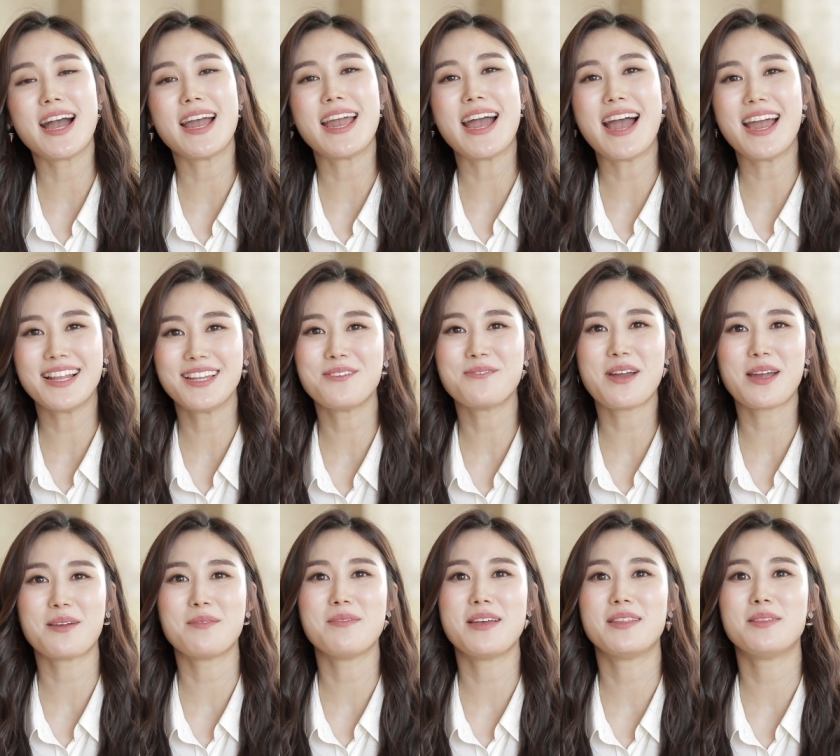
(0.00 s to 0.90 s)
I highly
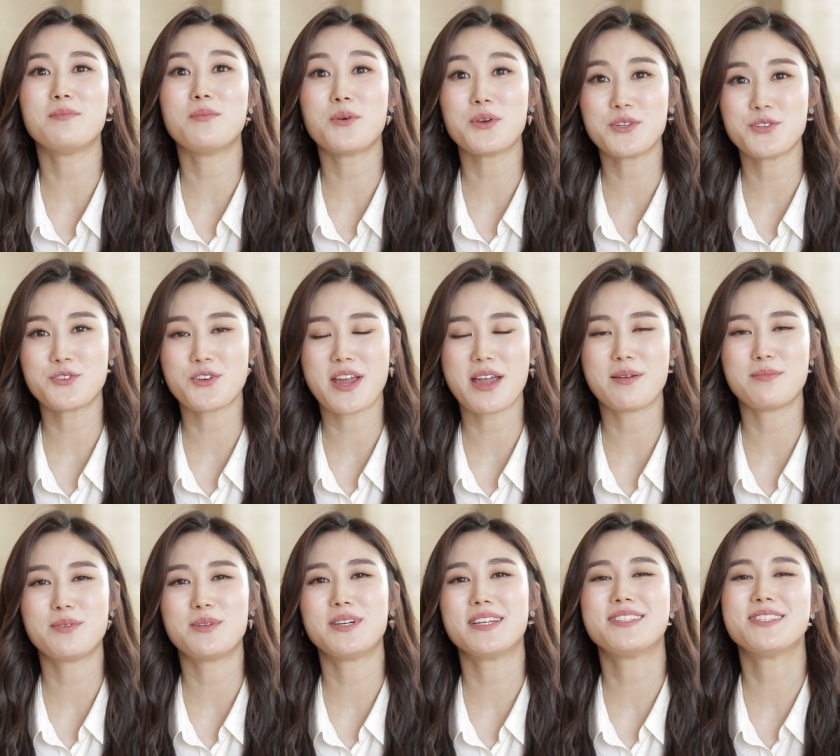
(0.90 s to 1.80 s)
recommend the Moisture
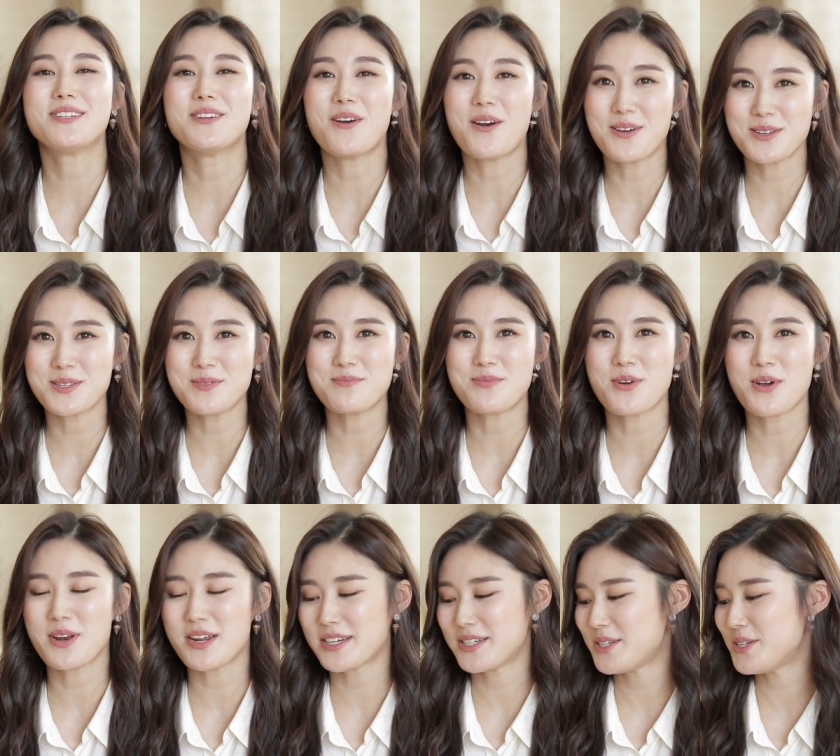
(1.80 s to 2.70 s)
Ample. It's an awesome
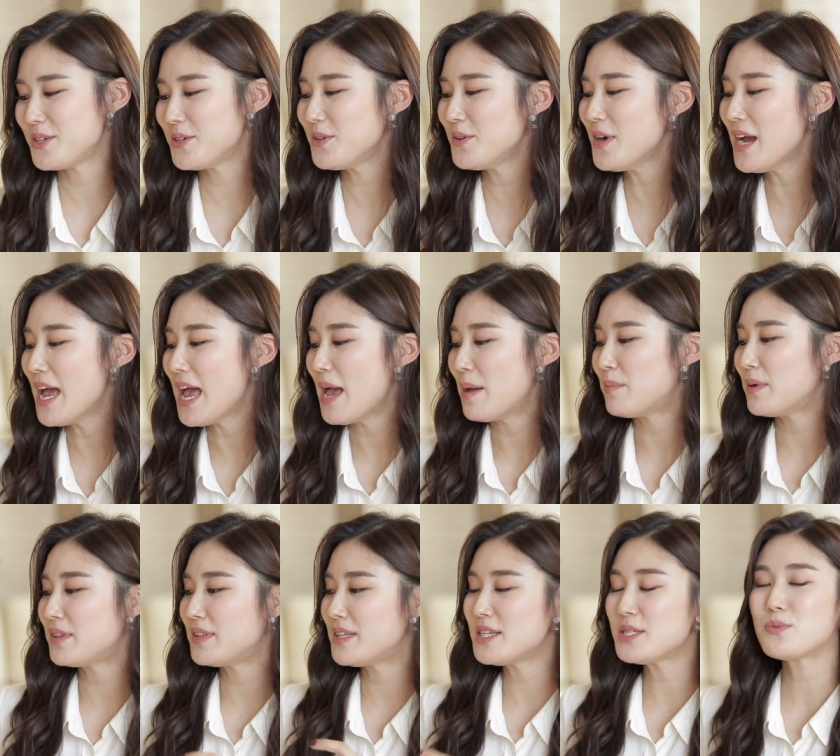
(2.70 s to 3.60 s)
product too,
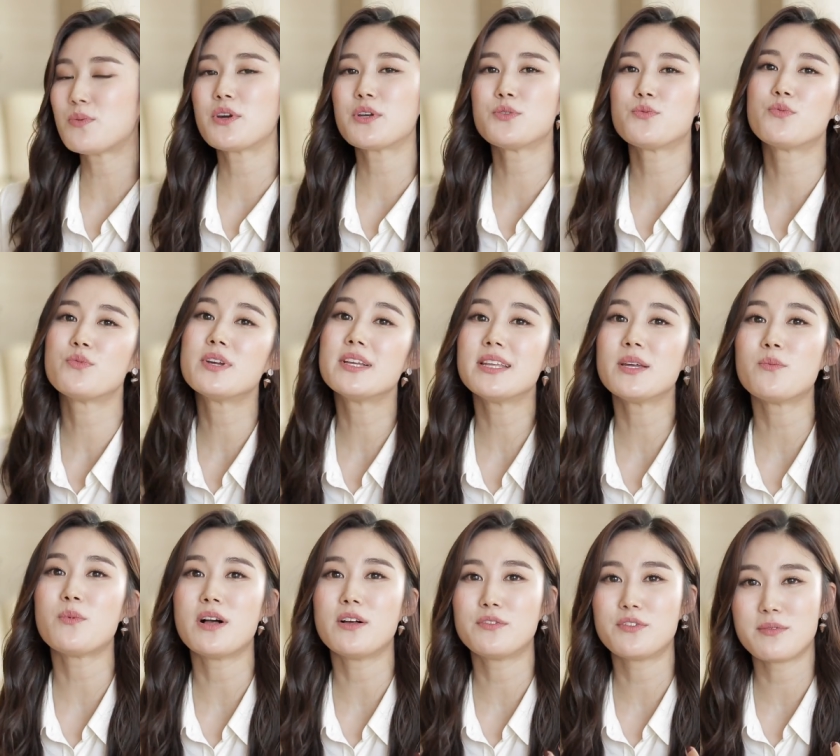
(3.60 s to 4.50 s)
but this works really
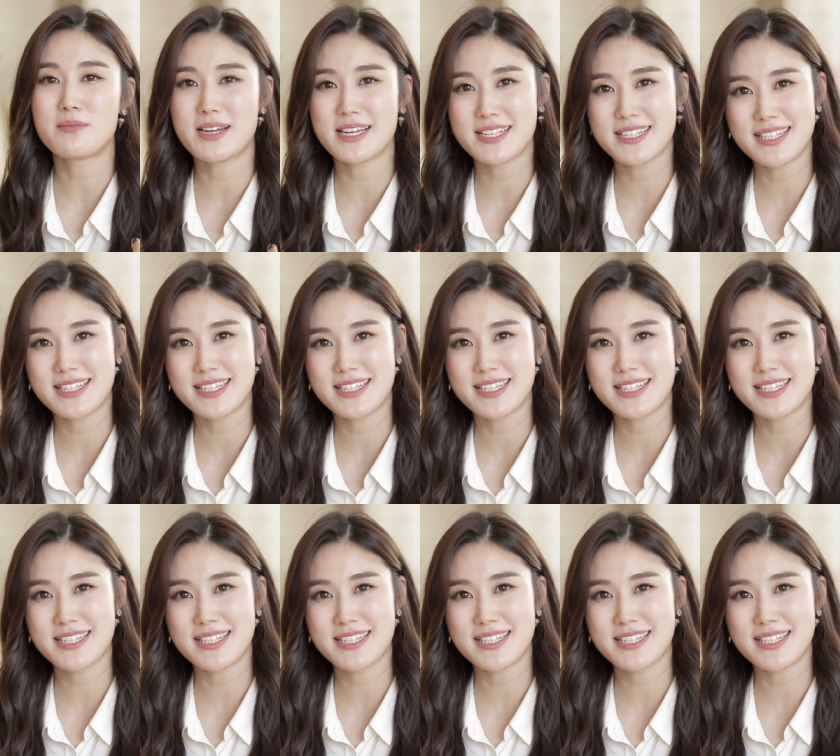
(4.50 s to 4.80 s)
well for my